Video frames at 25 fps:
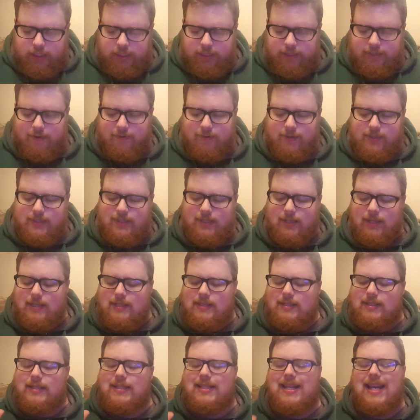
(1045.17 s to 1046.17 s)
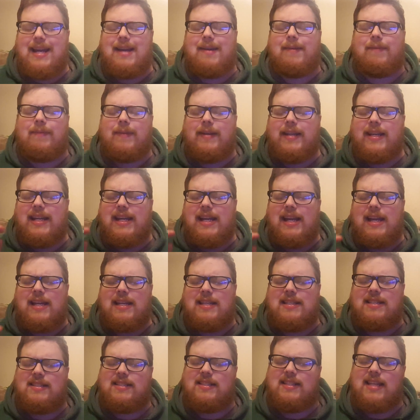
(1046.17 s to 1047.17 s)
There was
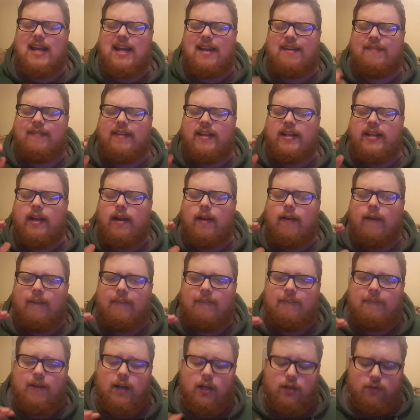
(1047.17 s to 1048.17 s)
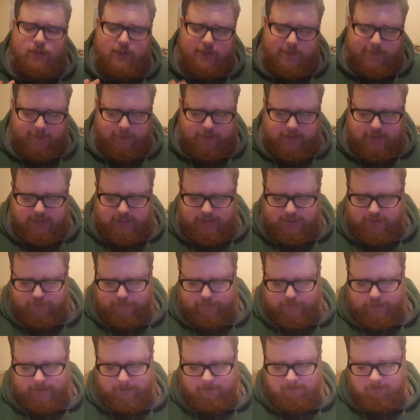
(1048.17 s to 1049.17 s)
77 votes for this
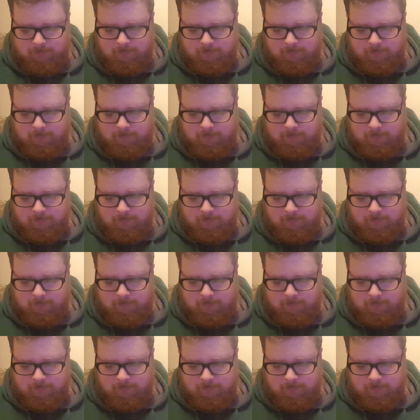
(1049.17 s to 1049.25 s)
one.